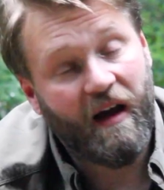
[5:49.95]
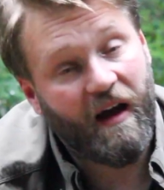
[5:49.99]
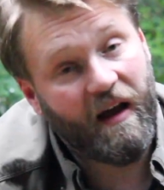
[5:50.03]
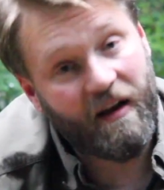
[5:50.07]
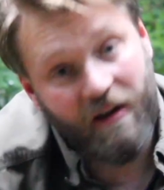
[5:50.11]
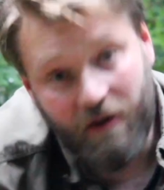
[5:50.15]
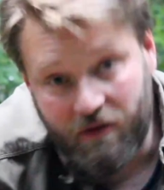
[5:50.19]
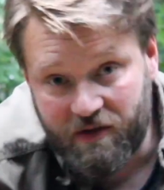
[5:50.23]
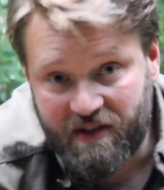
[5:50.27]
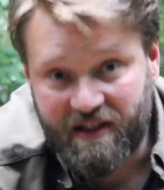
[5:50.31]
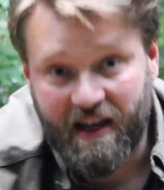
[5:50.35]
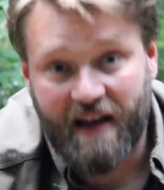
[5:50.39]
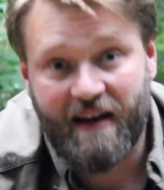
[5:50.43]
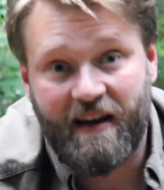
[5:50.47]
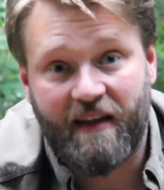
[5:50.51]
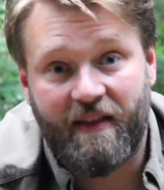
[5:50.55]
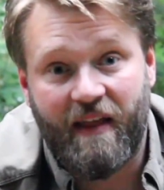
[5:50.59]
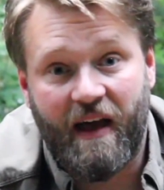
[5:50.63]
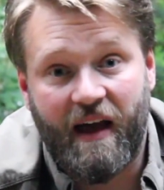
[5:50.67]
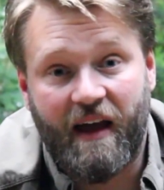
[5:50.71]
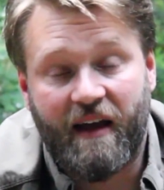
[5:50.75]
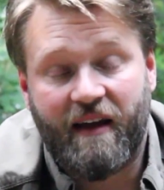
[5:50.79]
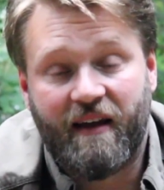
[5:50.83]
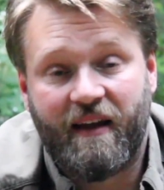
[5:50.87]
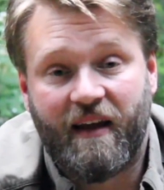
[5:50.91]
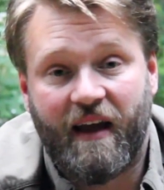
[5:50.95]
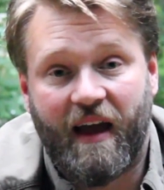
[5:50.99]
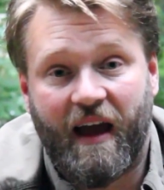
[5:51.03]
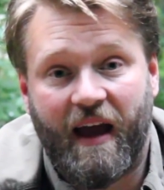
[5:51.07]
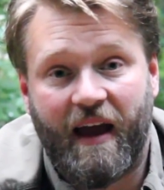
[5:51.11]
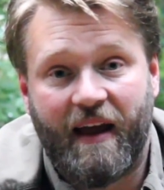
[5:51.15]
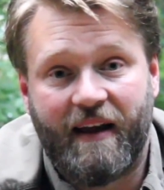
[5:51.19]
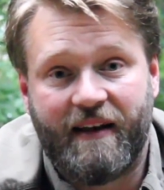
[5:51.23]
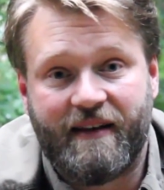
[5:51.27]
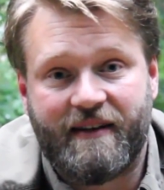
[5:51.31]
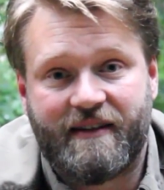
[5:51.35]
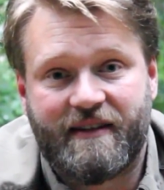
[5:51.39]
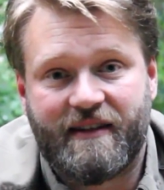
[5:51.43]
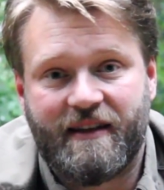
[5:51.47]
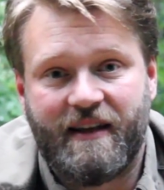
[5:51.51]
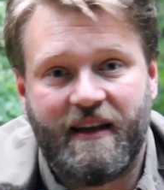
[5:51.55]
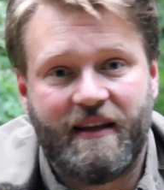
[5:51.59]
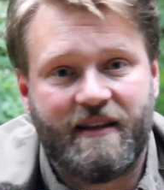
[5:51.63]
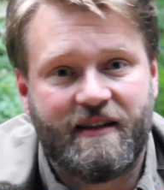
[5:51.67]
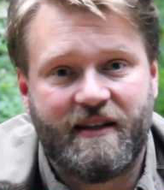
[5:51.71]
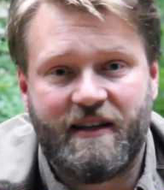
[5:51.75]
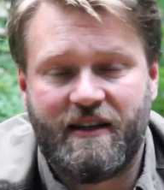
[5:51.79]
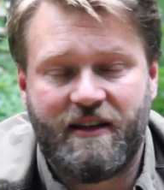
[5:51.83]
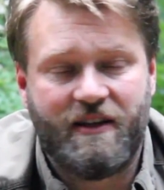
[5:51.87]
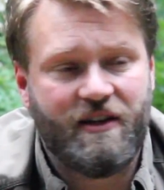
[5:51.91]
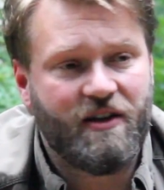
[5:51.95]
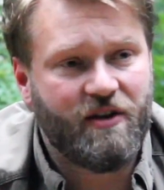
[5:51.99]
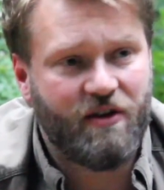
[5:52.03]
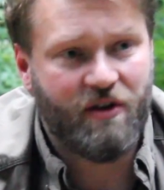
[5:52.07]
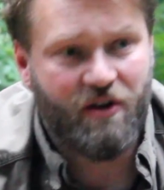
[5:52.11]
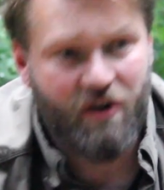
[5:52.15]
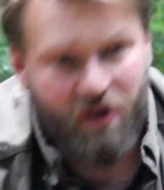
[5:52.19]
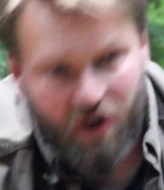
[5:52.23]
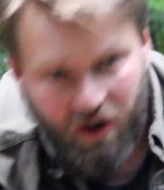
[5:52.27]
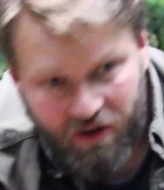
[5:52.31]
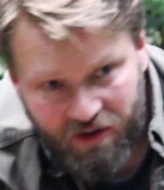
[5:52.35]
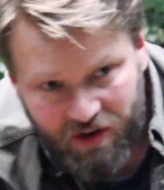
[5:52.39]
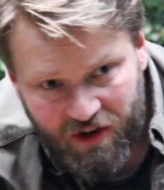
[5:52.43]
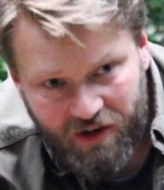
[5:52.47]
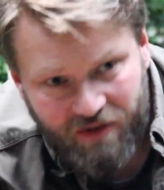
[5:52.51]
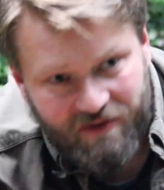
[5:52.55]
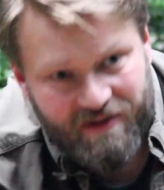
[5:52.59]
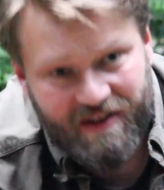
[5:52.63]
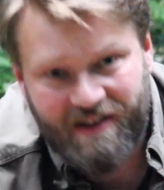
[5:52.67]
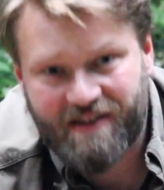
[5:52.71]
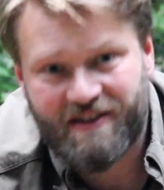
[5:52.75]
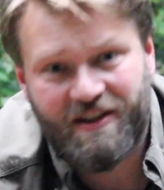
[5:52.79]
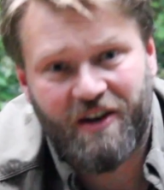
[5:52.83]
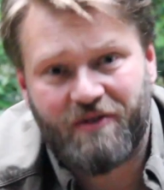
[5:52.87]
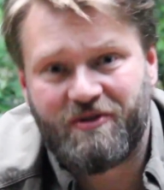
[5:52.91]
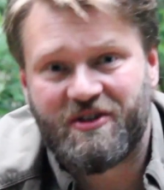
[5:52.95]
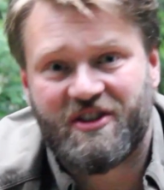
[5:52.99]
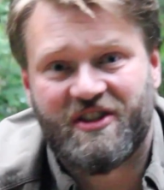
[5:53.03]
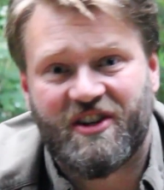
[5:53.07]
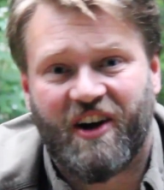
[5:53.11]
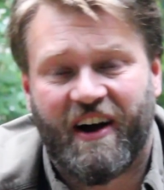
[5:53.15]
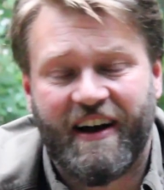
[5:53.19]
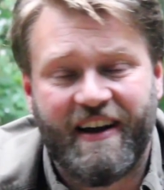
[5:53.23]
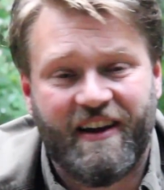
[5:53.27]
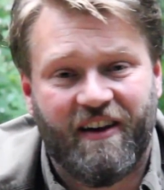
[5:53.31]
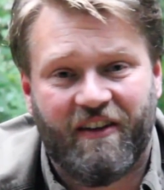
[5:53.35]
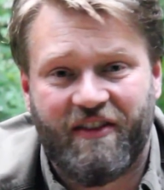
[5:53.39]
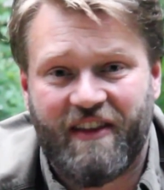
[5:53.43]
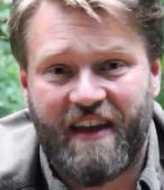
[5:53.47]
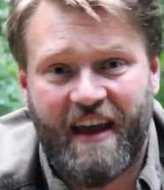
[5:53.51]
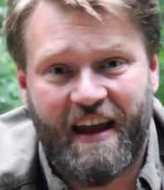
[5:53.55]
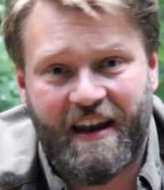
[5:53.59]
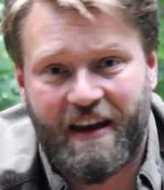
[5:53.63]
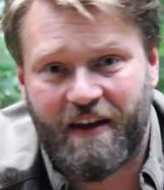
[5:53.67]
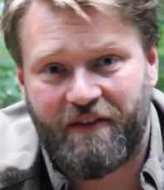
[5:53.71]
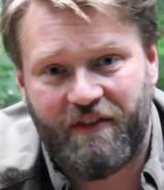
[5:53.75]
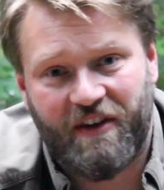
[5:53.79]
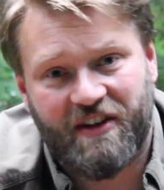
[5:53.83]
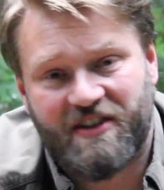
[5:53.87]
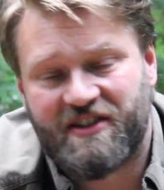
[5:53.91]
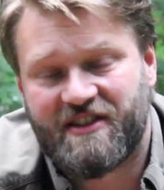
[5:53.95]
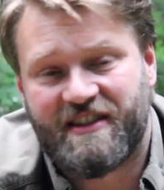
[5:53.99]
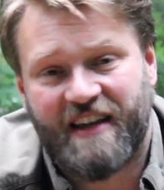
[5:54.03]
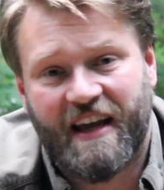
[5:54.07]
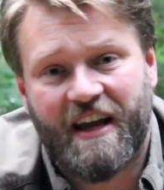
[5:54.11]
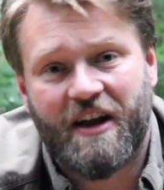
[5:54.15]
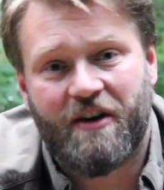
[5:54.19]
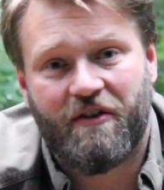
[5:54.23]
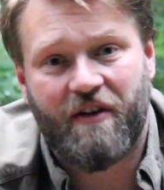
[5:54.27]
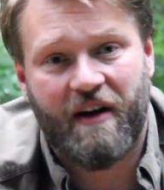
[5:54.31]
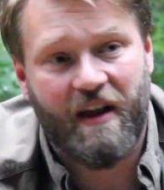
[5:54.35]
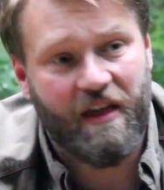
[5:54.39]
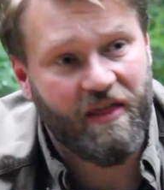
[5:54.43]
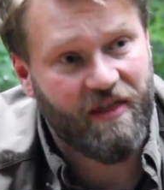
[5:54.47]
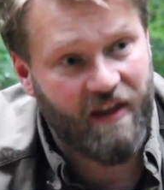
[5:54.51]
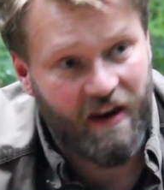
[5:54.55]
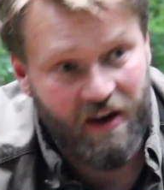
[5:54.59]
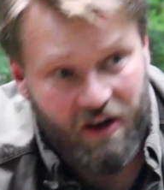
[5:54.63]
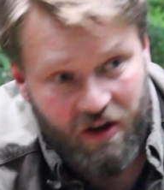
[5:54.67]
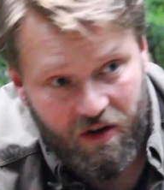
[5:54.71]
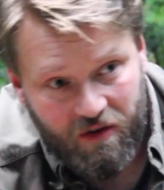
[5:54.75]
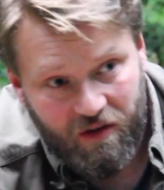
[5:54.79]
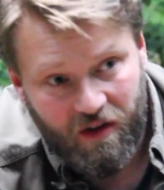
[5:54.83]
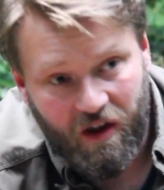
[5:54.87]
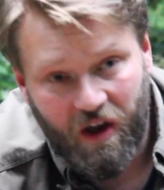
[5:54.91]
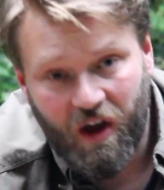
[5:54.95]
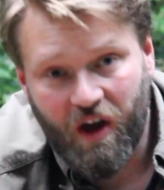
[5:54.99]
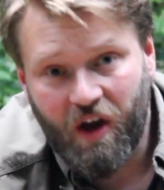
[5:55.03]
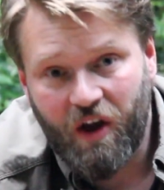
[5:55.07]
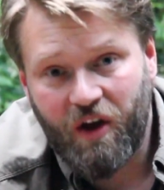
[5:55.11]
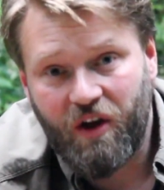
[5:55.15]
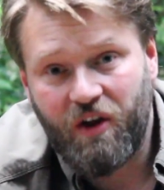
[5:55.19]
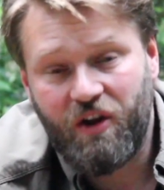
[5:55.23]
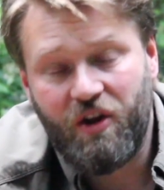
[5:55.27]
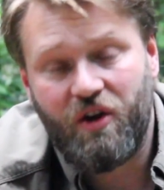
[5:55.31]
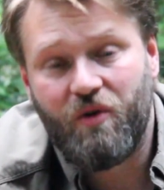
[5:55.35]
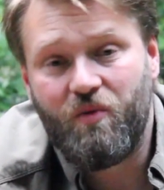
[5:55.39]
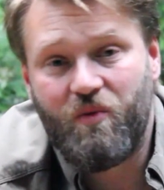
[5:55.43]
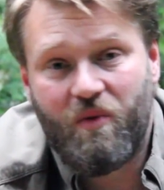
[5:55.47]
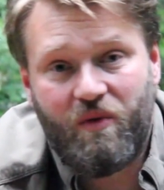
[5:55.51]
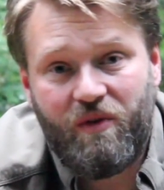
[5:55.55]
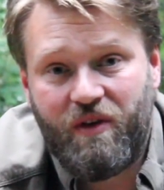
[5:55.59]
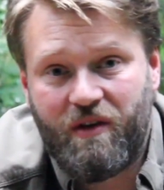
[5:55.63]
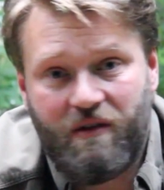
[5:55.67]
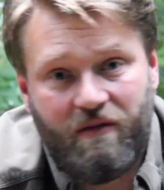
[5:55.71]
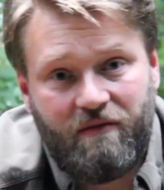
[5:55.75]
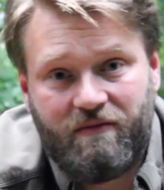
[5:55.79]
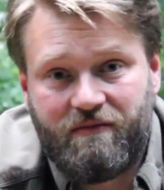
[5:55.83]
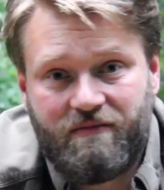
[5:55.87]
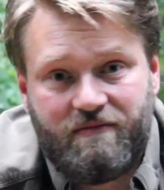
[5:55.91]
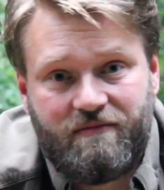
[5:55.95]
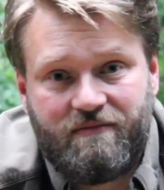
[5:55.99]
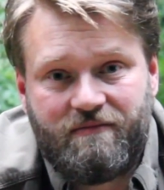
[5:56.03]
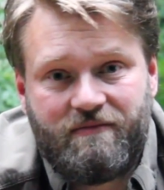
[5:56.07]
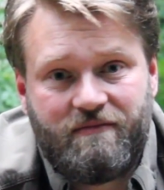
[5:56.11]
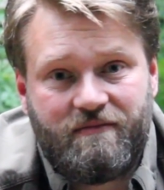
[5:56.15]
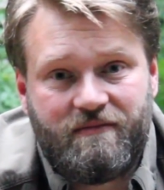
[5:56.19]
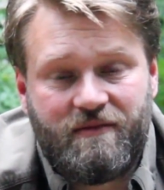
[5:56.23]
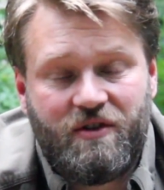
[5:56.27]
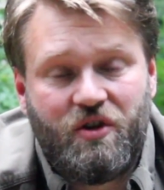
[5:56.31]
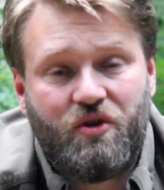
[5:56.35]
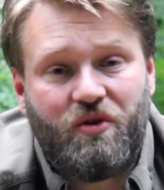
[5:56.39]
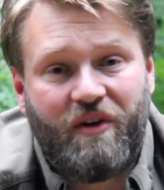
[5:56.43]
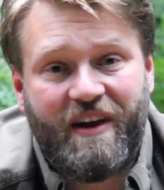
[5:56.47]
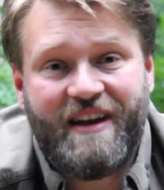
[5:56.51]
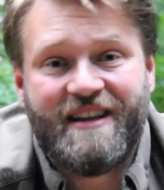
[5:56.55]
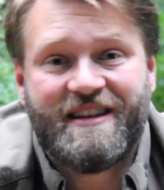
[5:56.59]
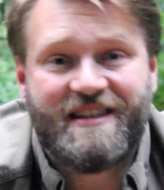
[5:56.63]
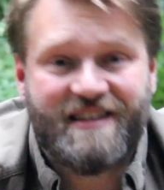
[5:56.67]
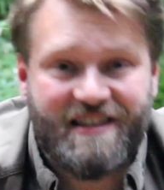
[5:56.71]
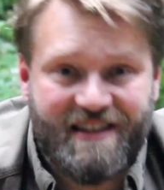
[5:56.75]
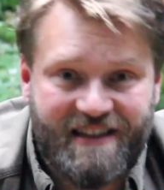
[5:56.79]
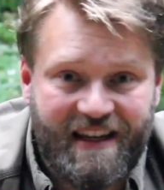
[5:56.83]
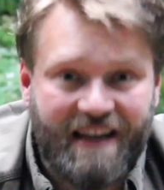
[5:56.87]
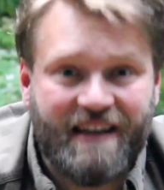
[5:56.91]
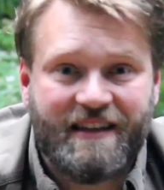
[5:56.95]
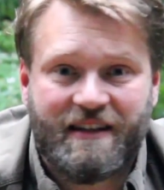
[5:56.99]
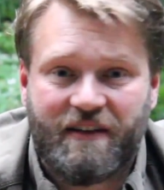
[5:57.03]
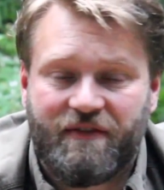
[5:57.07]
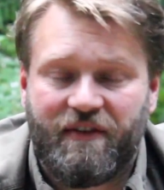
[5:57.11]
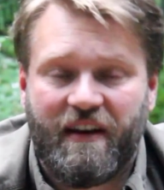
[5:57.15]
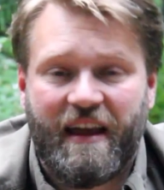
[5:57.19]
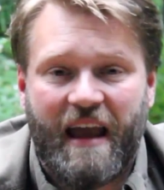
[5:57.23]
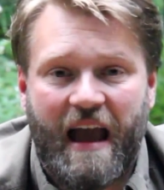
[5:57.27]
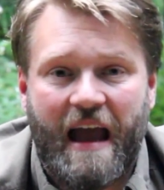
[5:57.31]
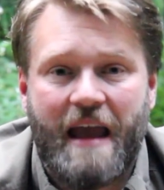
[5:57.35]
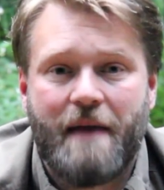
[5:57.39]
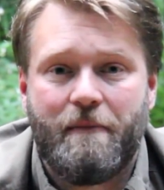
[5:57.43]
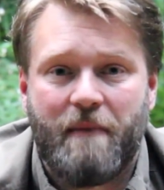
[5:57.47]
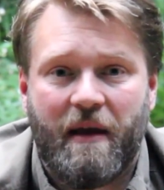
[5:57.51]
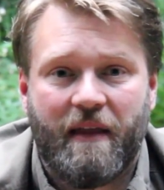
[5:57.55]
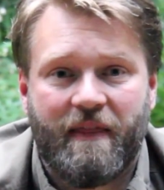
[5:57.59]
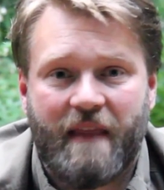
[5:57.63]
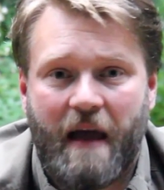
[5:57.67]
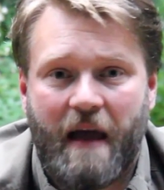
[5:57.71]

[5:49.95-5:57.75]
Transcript: and you send it there. And there's no sight on the end of your stick or anything. You're instinctively aiming